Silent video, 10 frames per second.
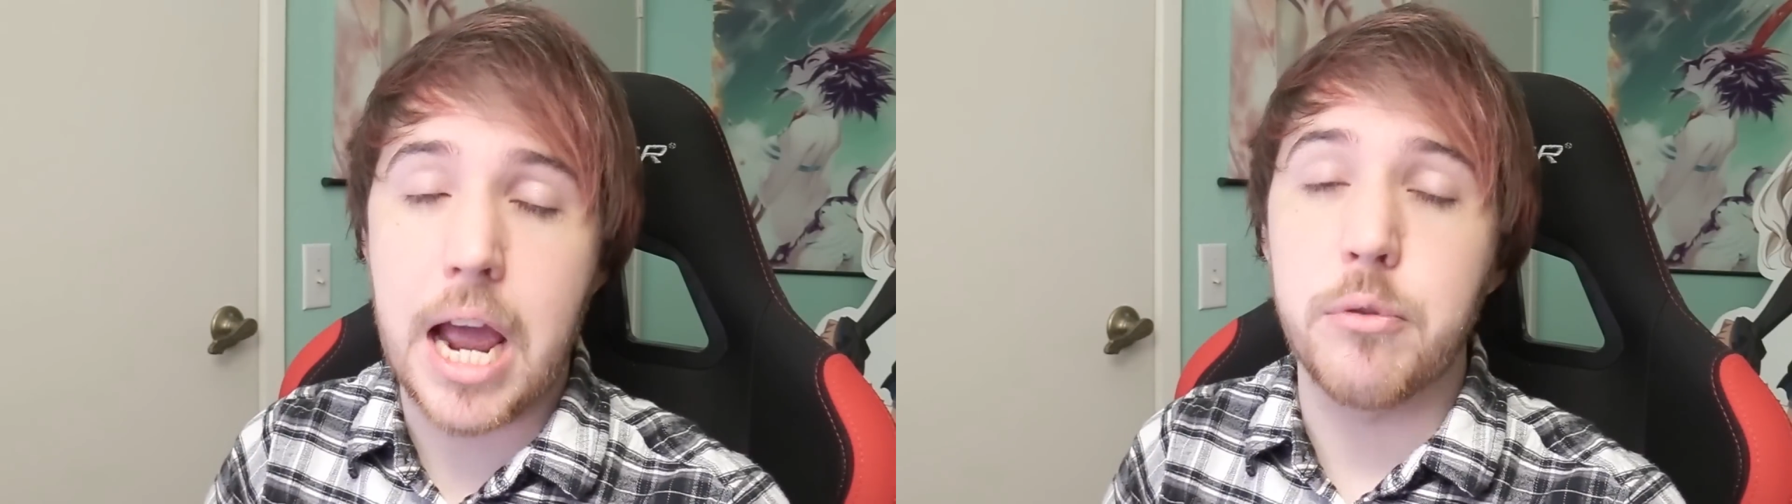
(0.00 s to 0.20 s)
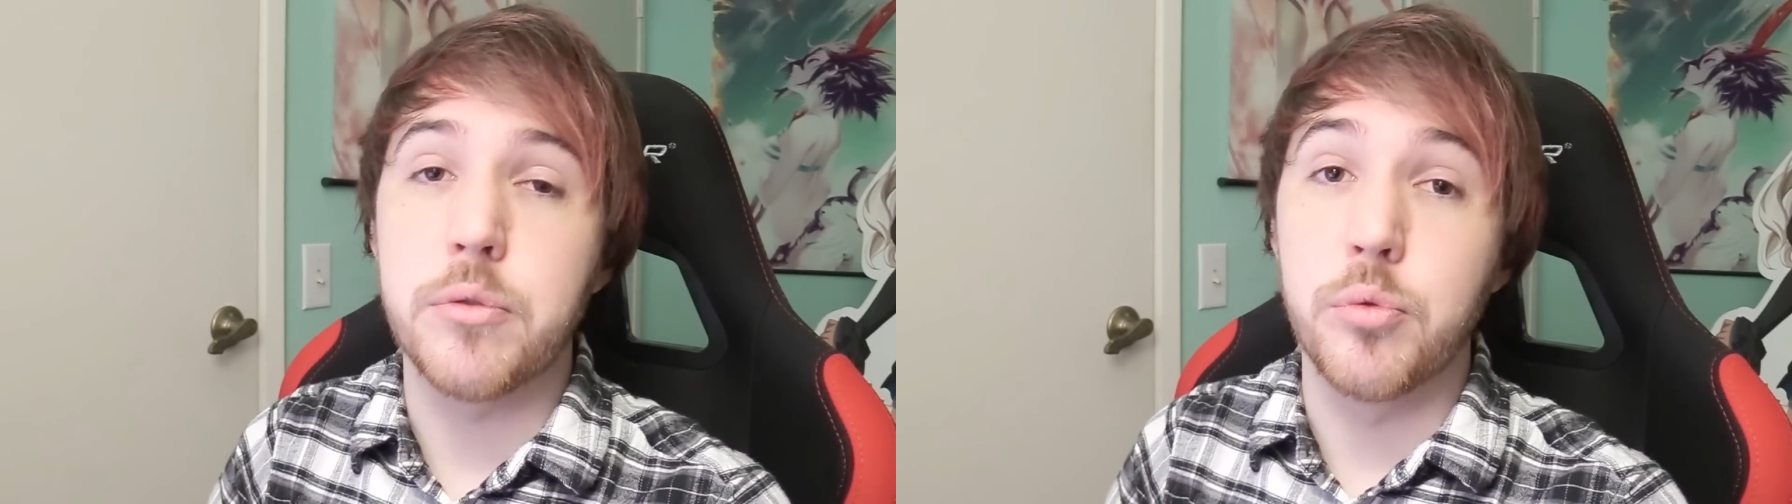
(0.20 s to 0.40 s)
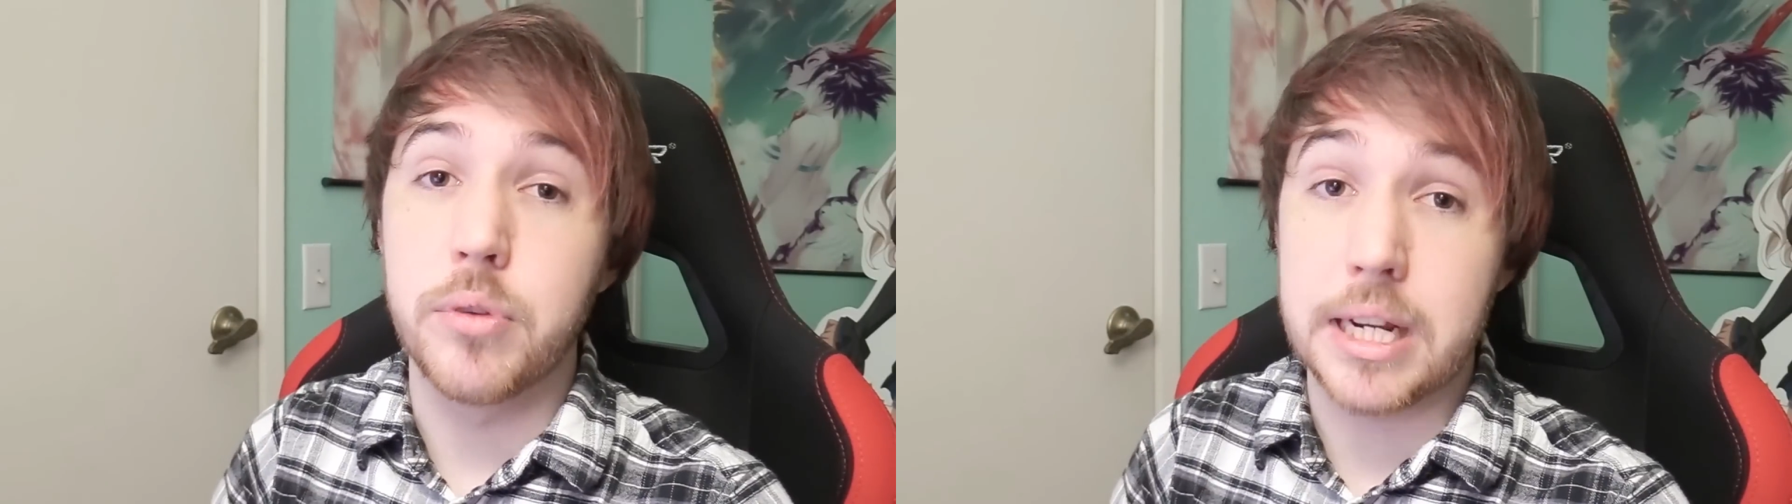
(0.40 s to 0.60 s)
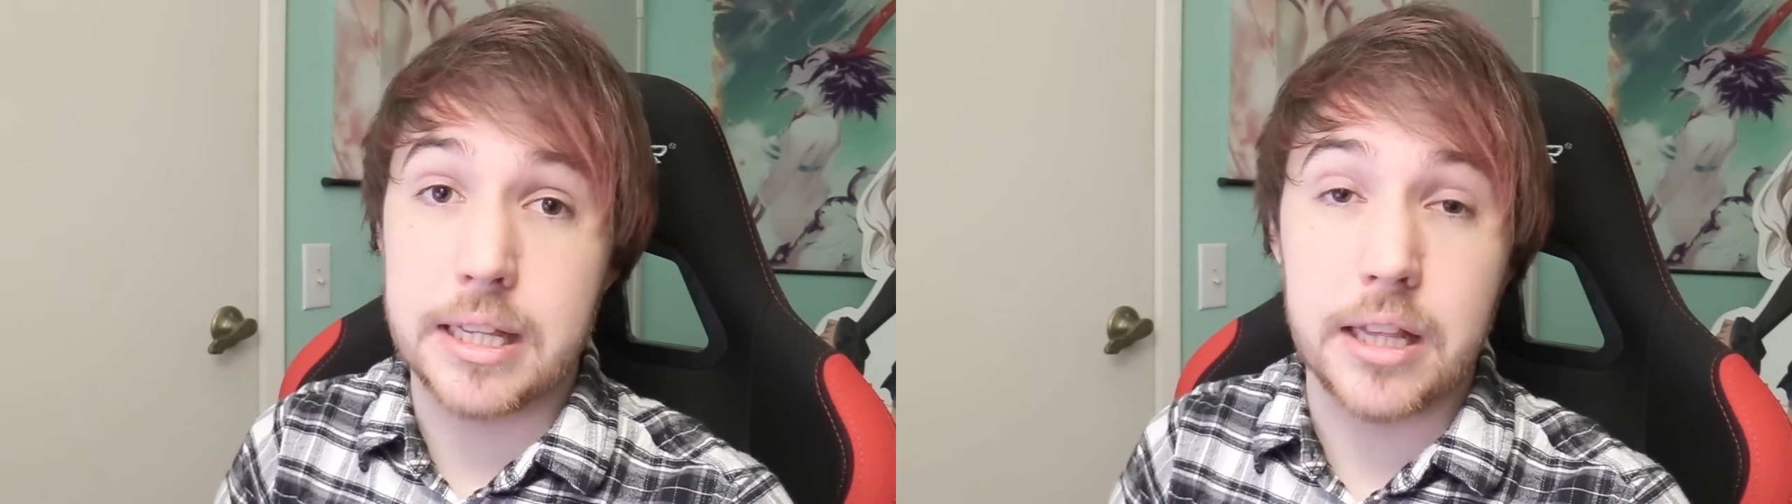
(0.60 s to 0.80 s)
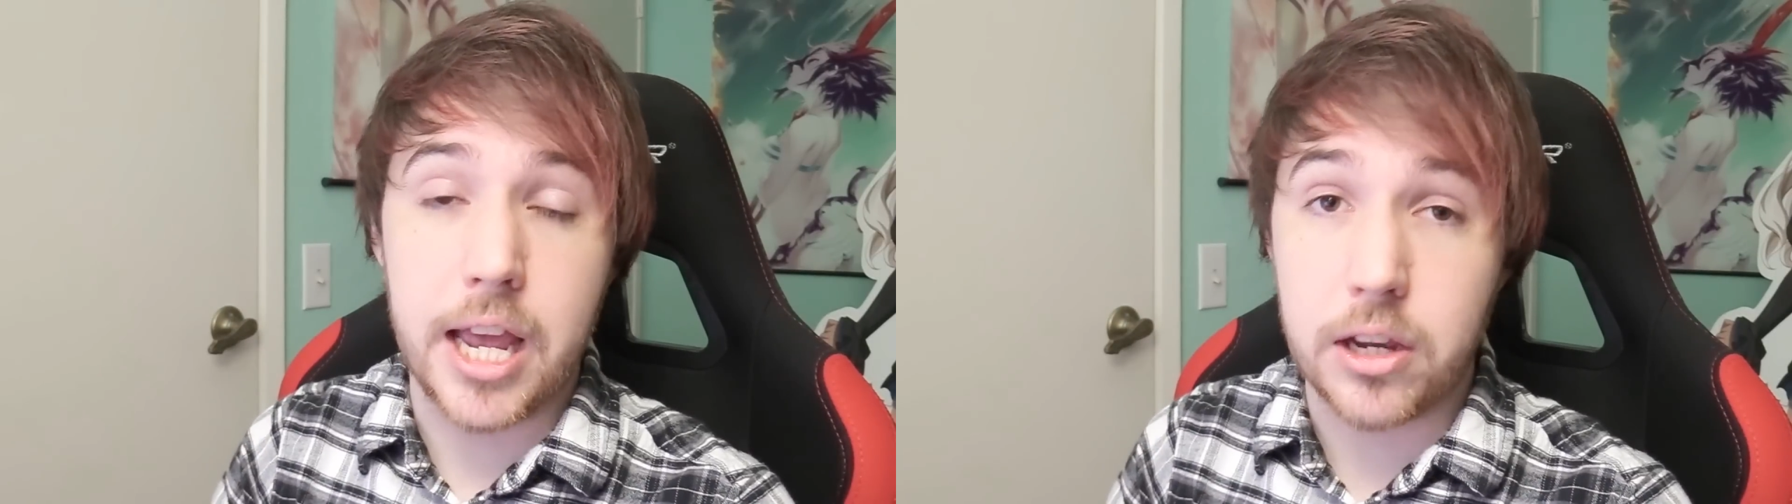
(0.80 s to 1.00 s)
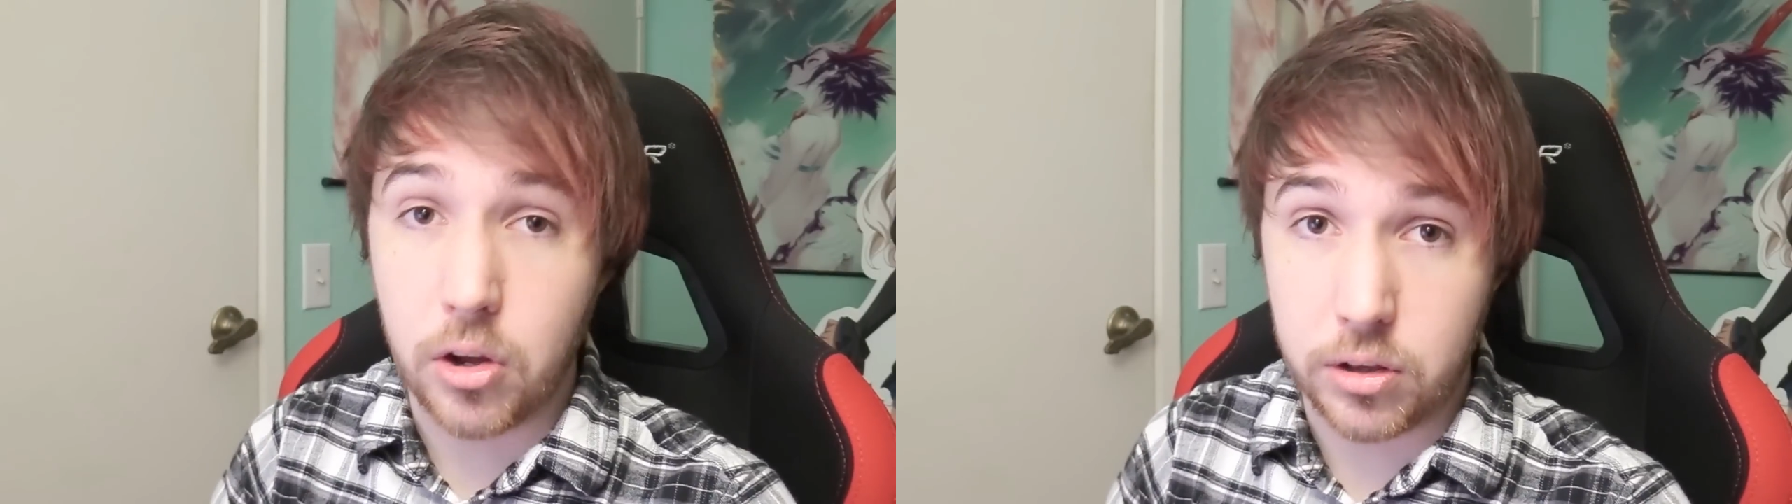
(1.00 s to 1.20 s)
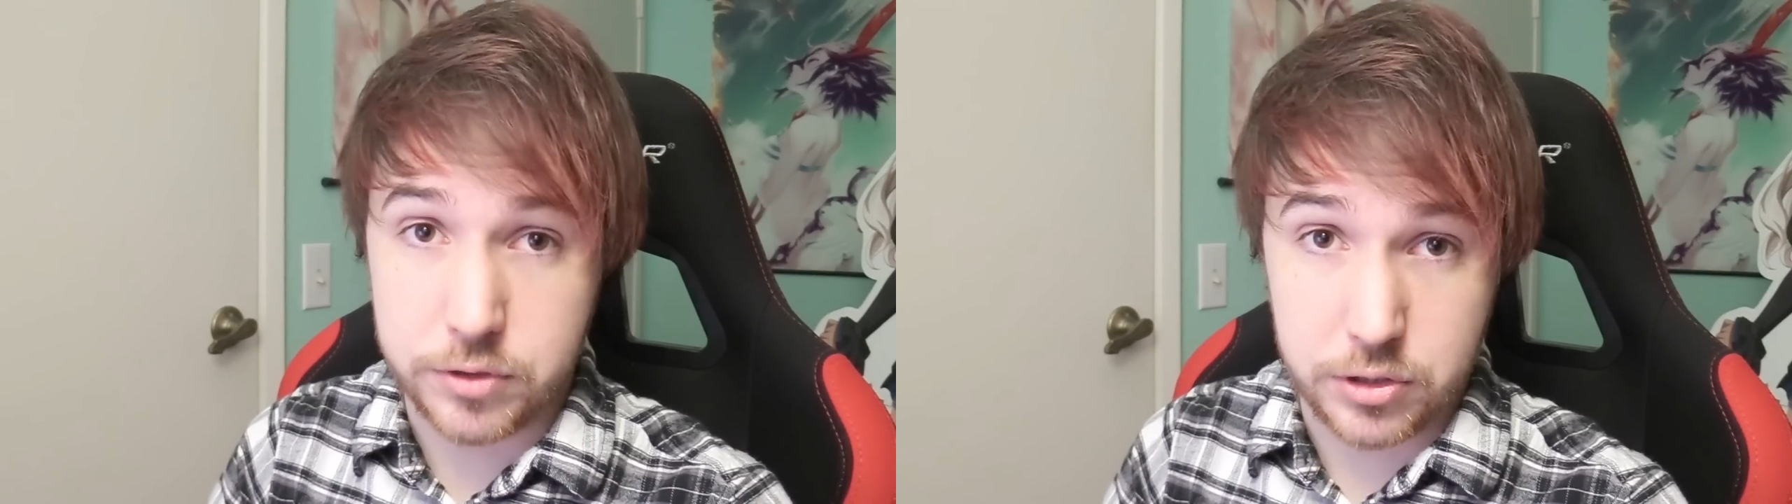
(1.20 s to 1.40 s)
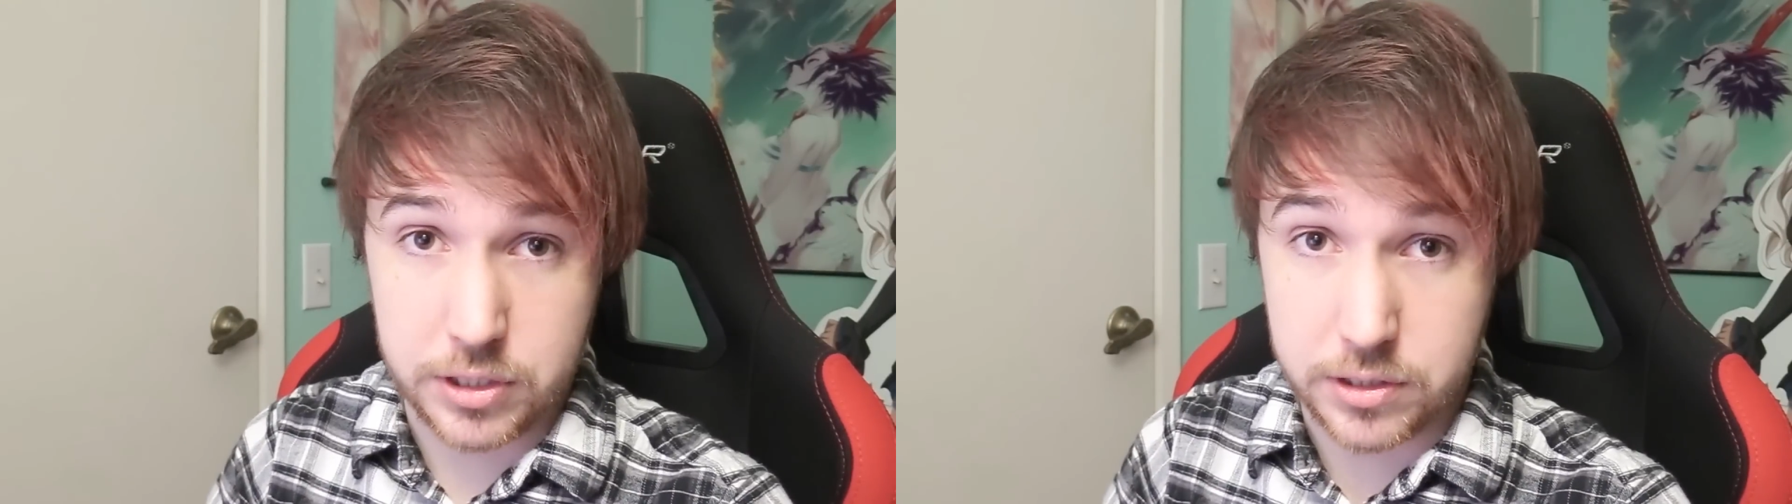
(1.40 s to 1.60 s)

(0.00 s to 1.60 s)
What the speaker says: I would really like all of you to